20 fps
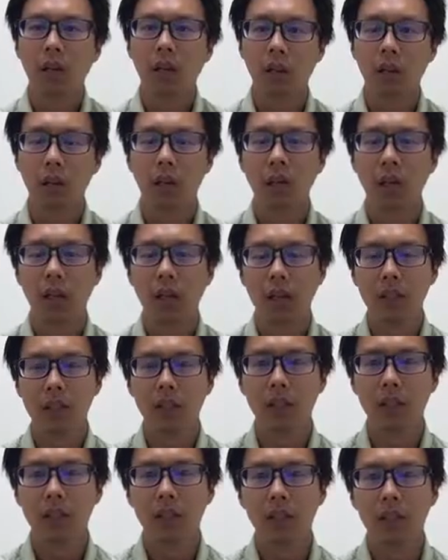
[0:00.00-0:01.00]
few
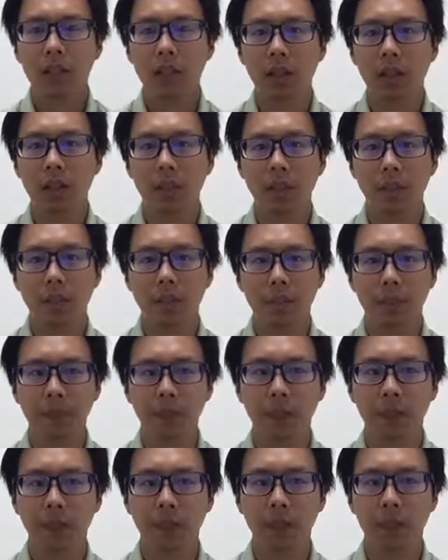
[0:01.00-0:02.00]
classes in a
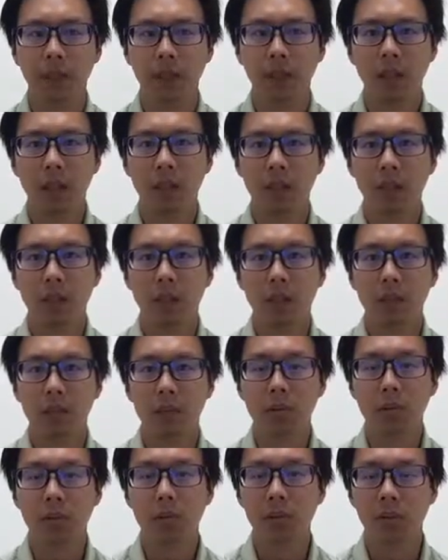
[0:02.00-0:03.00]
TCM
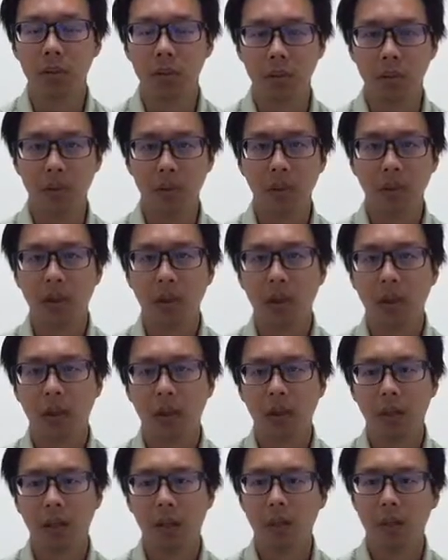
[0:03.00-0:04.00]
school
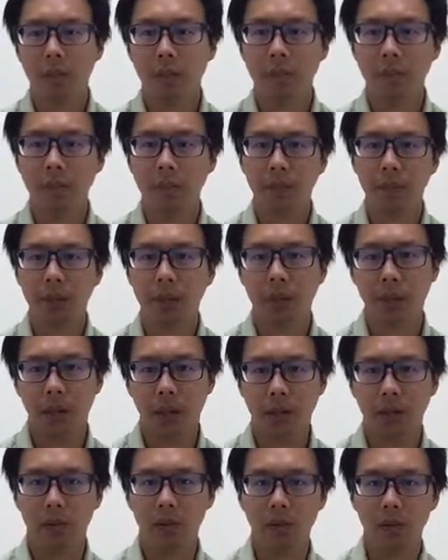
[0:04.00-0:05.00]

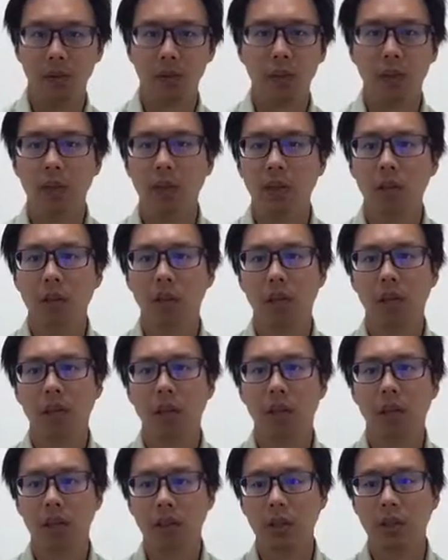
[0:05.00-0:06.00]
about Qigong
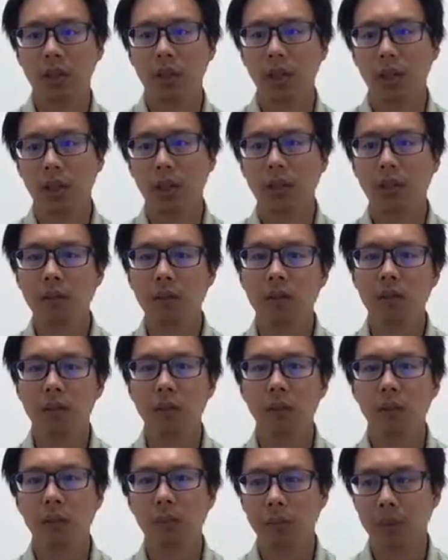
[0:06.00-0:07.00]
Tai Chi. I didn't
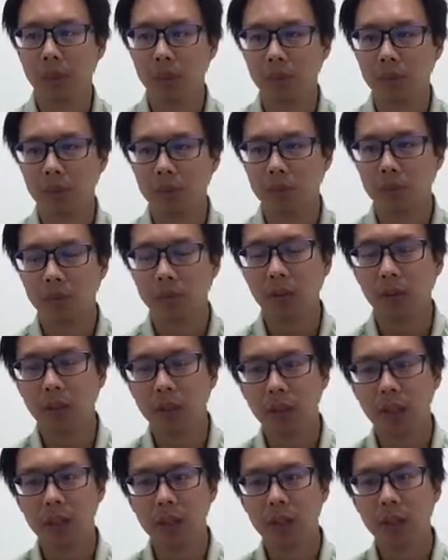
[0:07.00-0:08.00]
feel much from
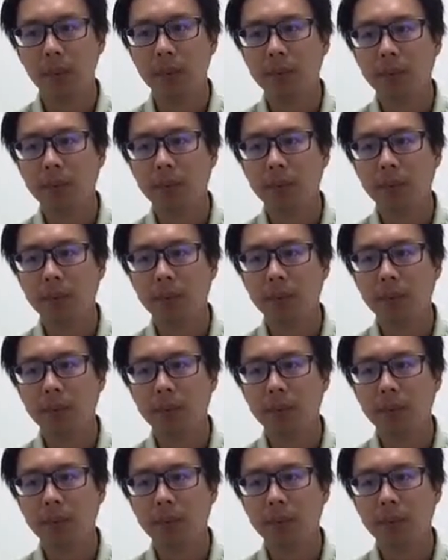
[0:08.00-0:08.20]
it.